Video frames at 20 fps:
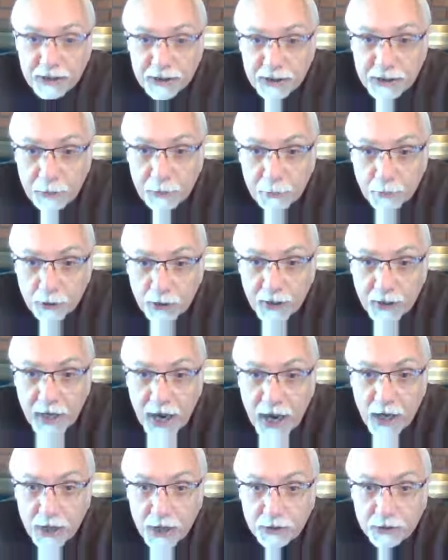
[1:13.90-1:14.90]
similar
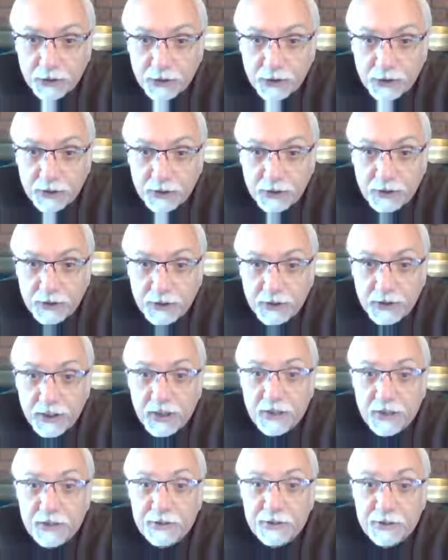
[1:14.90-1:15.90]
houses
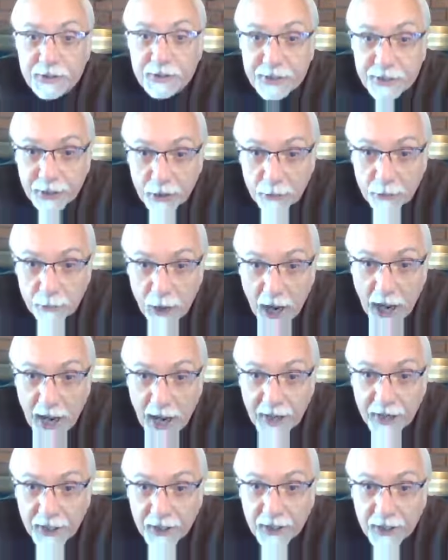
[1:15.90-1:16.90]

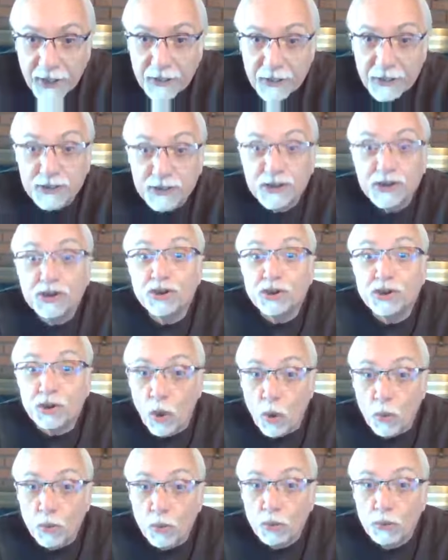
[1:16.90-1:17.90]
nearby that
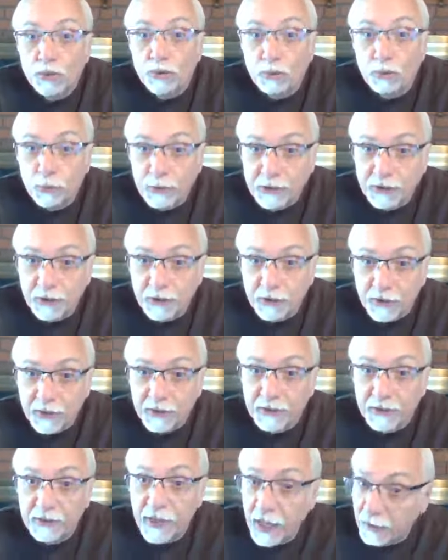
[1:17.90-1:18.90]
sold
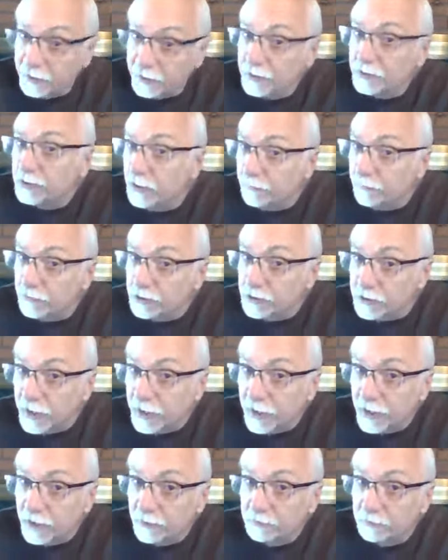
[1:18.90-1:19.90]
recently, not listed for
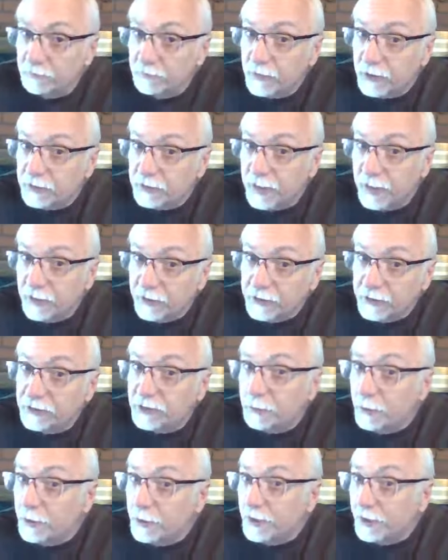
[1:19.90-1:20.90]
sale, because they can
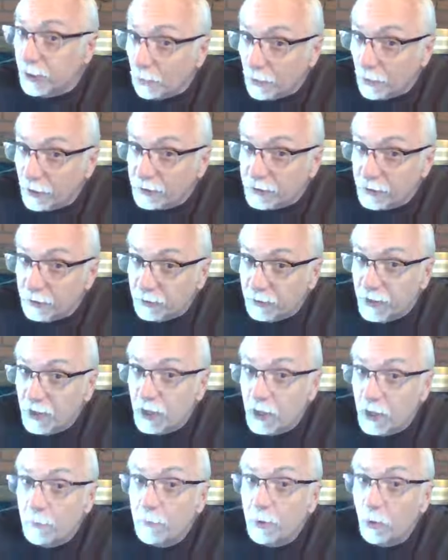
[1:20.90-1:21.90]
list them anything they want to,
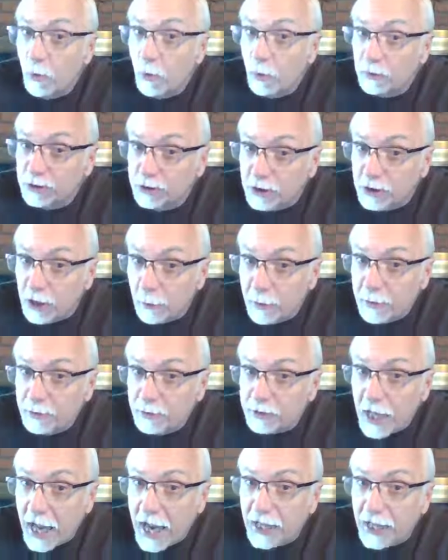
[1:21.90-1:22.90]
but what
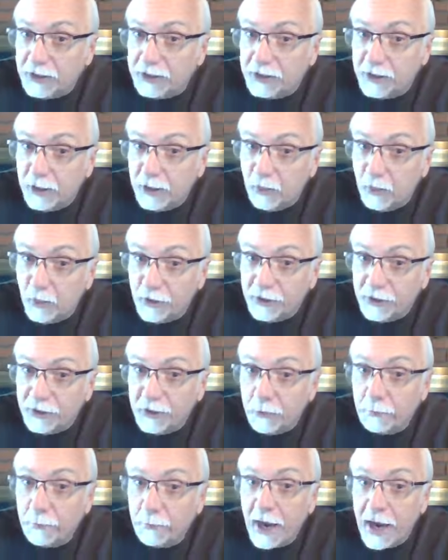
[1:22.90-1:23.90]
somebody who's actually
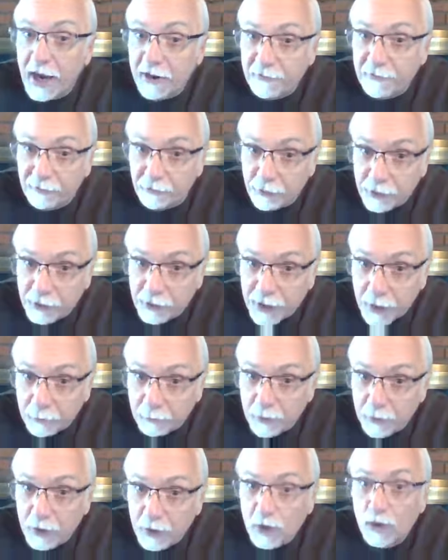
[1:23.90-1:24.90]
willing to pay for
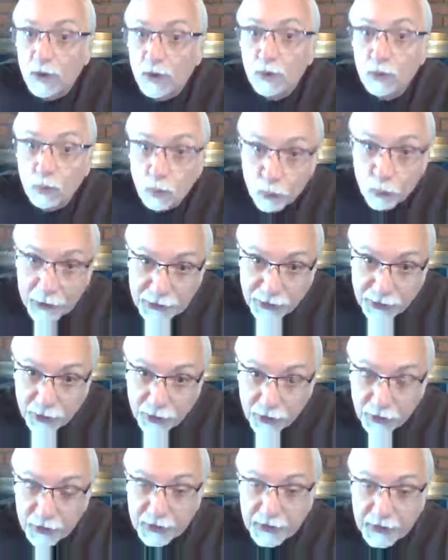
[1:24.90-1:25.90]
them
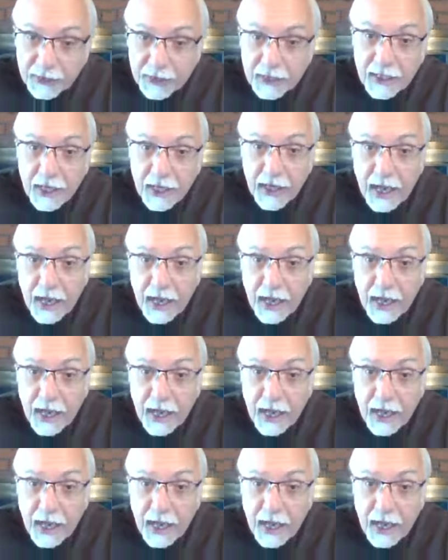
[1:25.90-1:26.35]
recently.